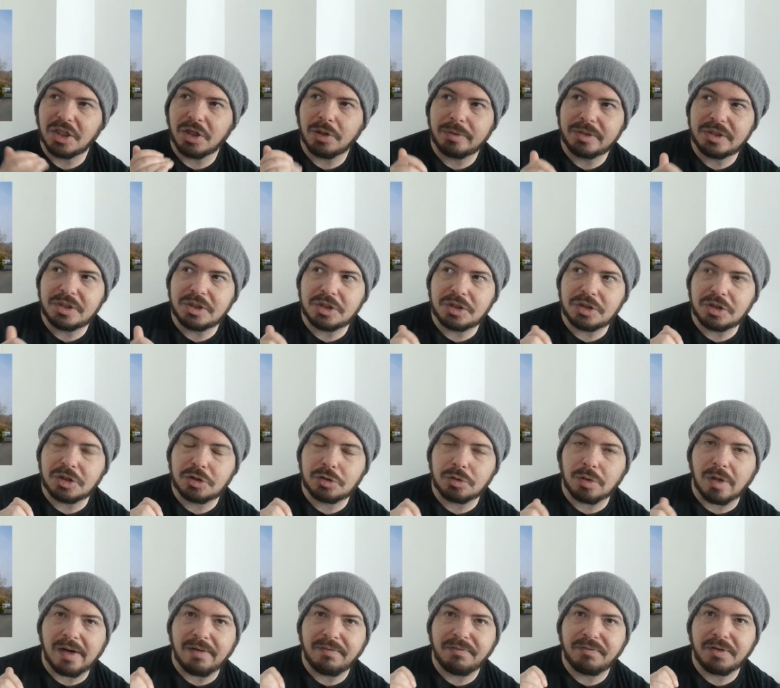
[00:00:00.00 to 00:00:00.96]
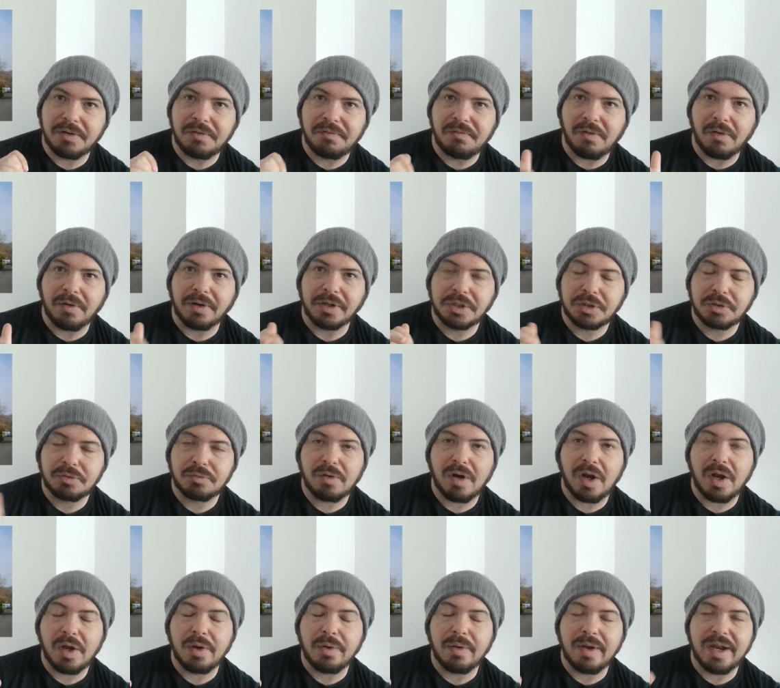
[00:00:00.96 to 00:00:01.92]
I always used to drive through Forest
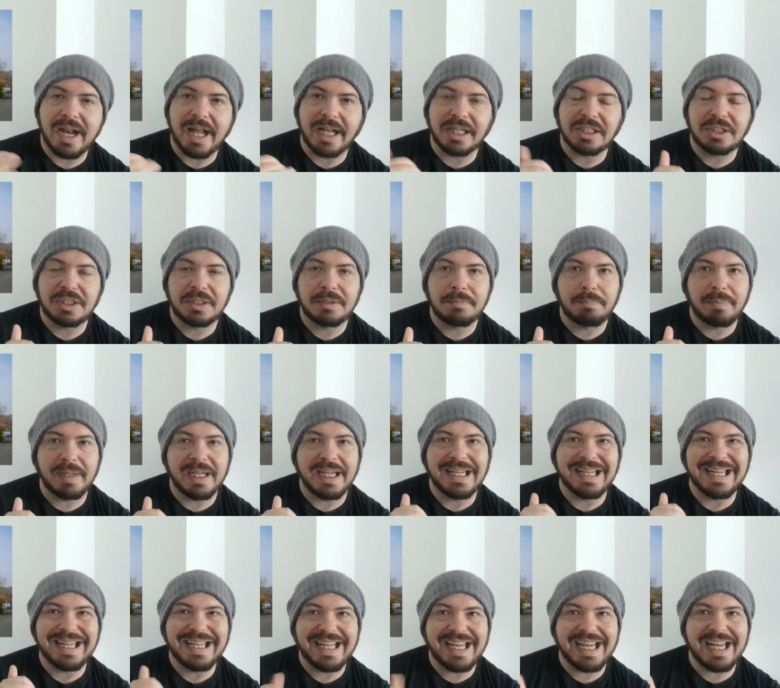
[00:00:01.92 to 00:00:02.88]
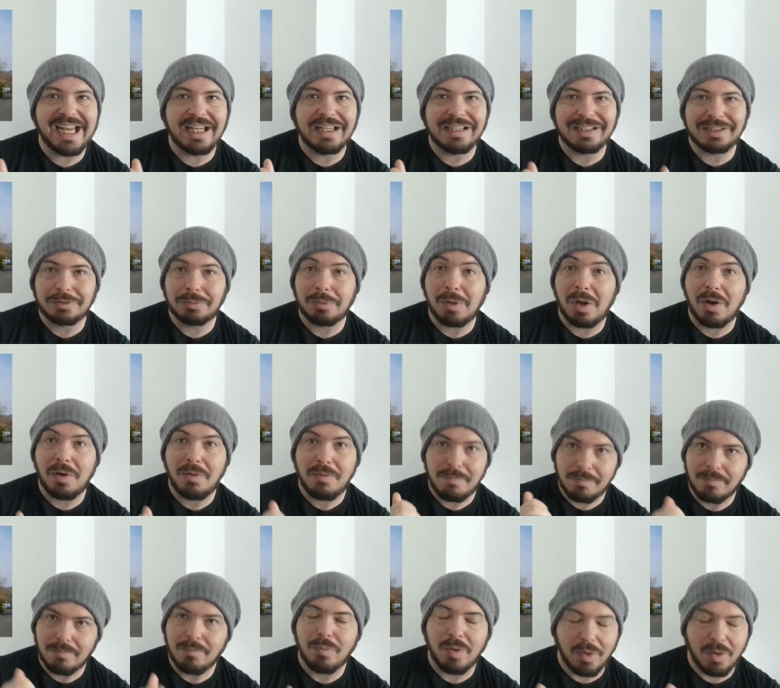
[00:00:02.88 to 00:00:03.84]
Row, and actually being a kid as well,
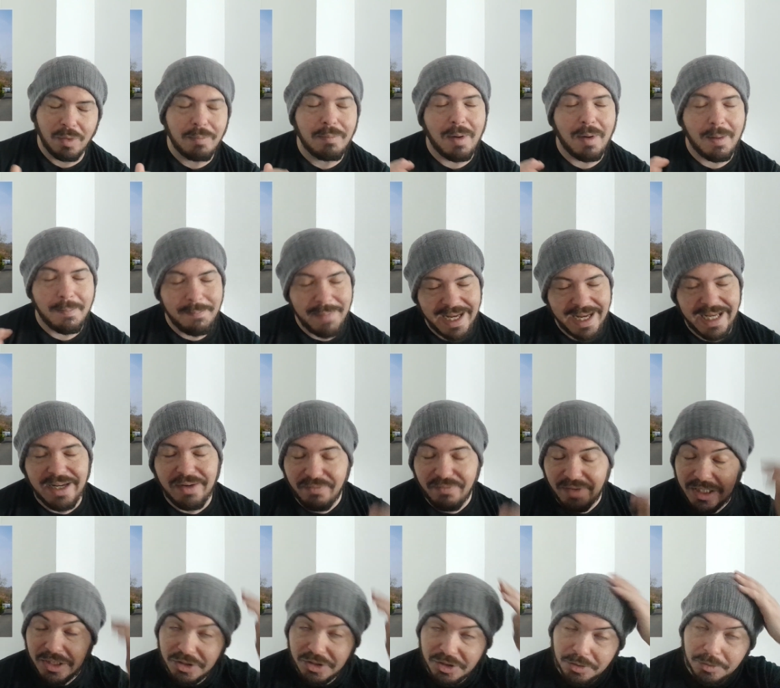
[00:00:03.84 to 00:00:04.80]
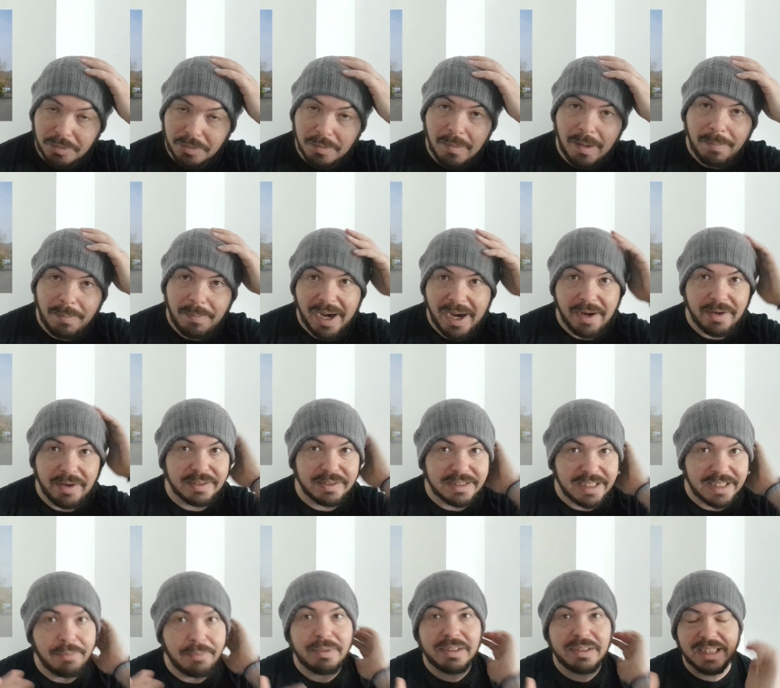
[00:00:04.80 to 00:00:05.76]
on my many adventures with my parents,
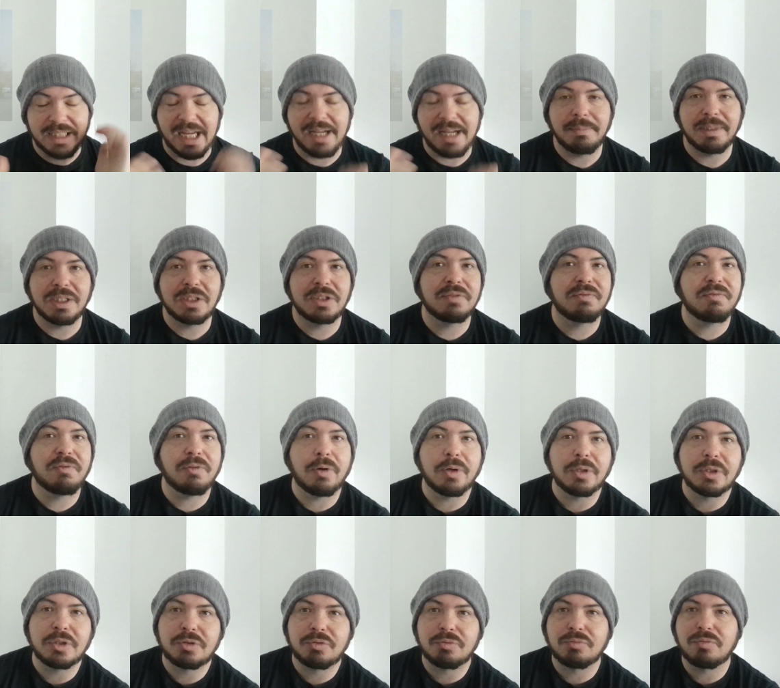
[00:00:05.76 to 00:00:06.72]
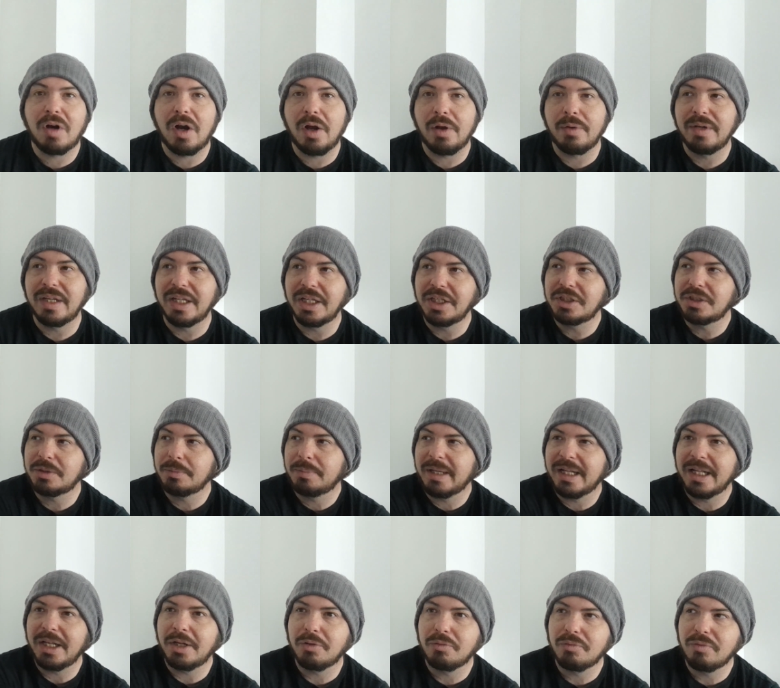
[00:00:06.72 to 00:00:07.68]
they would take me to Forest Row, and there used to
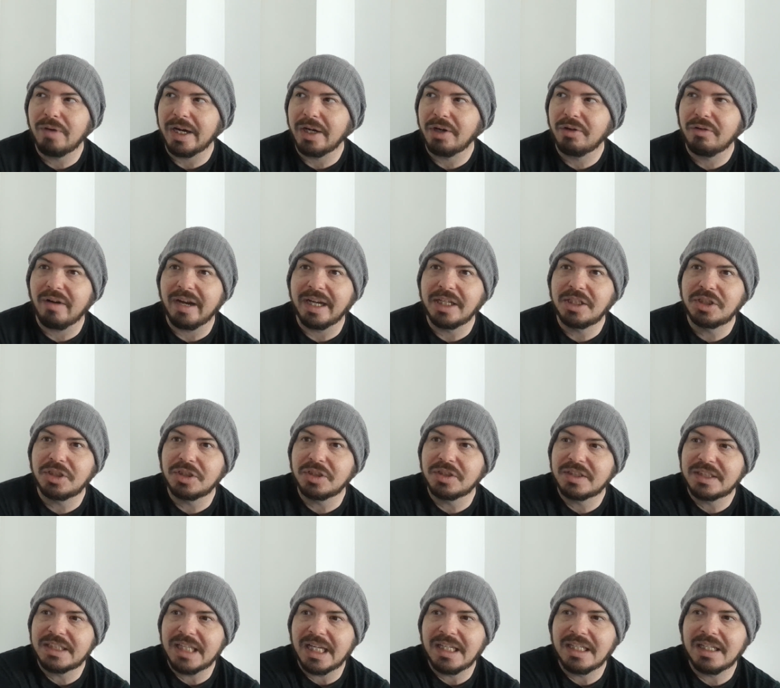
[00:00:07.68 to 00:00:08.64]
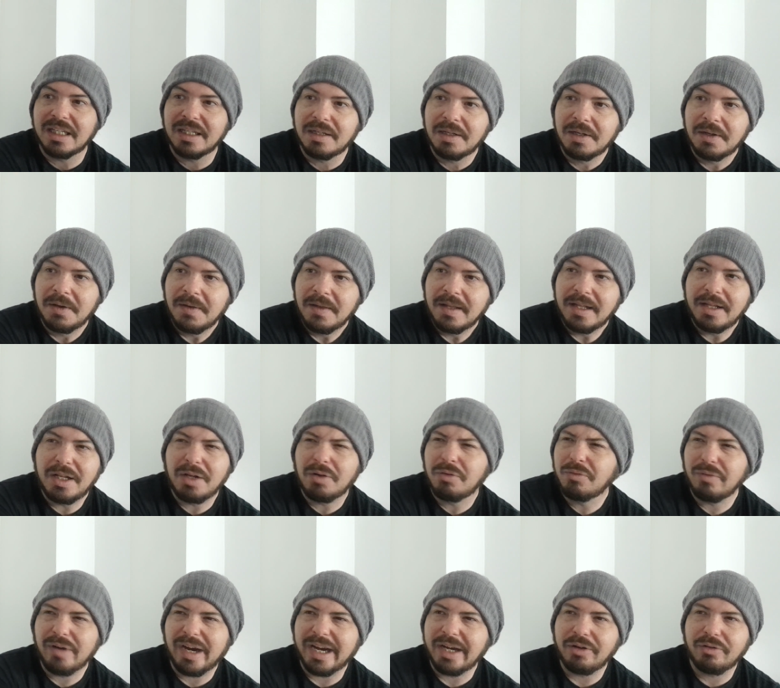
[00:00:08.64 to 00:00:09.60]
be a little recreation centre,
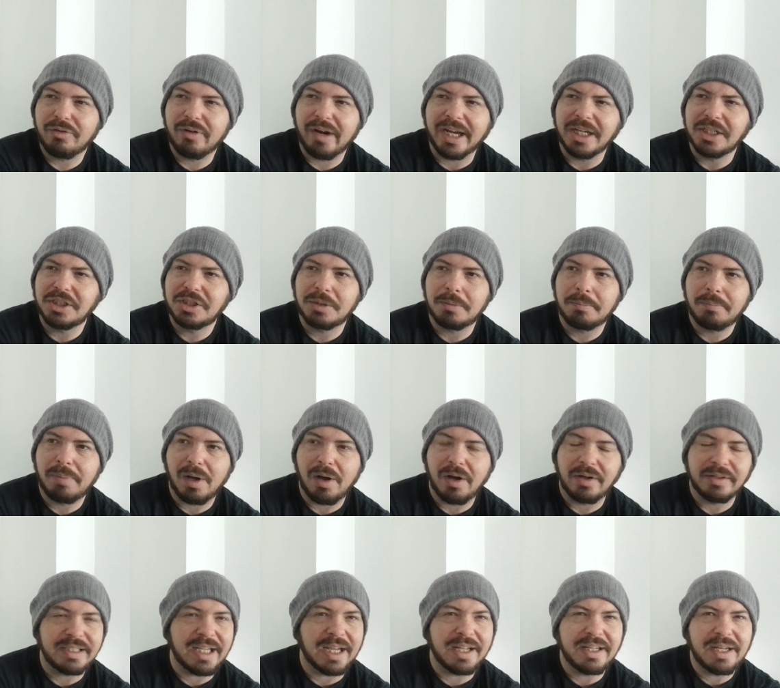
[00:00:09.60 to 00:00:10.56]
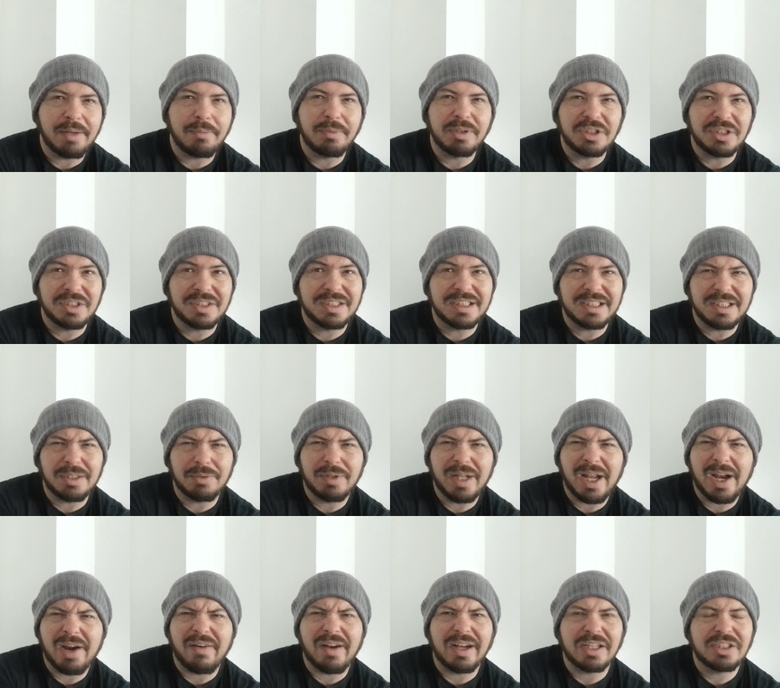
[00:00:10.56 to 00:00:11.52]
little recreation park down there, which is still
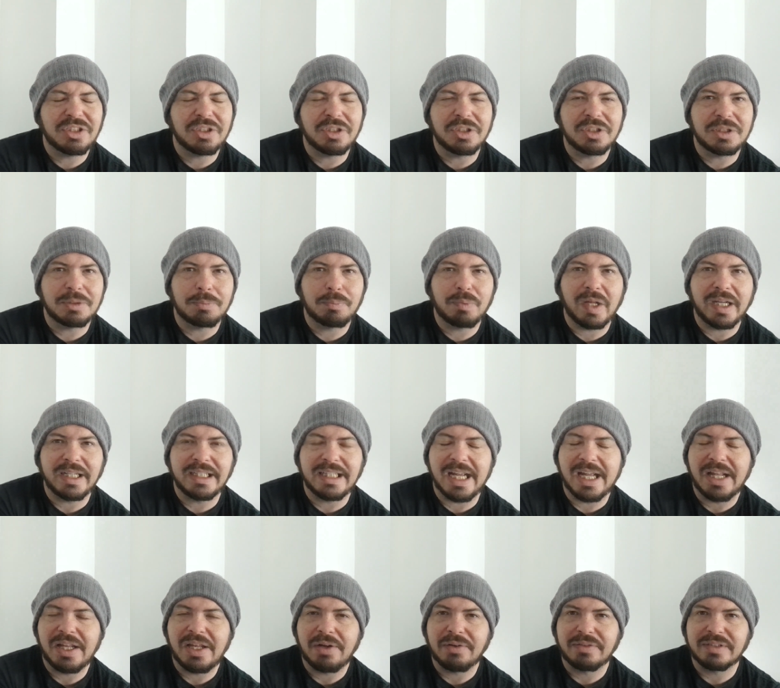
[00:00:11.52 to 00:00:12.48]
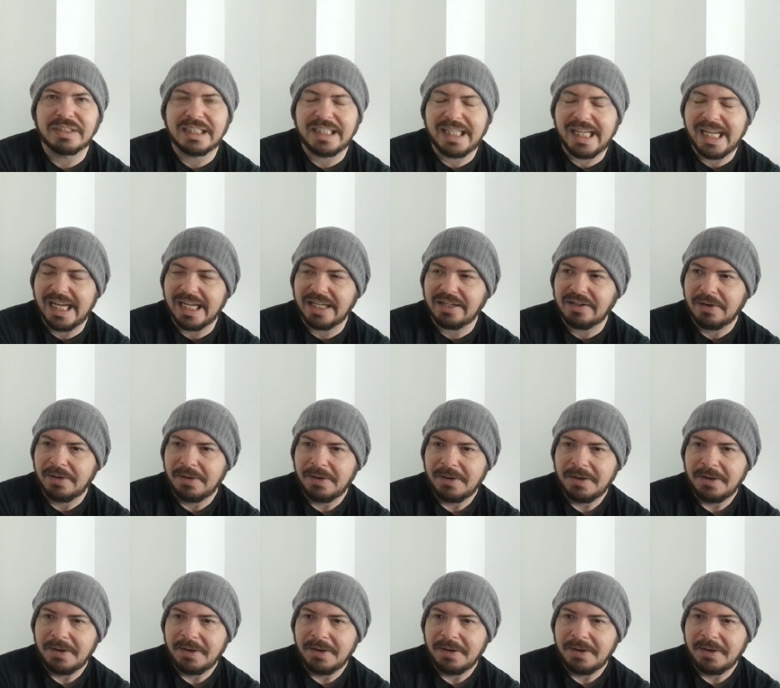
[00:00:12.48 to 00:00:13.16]
there actually. I used to play down there as a kid.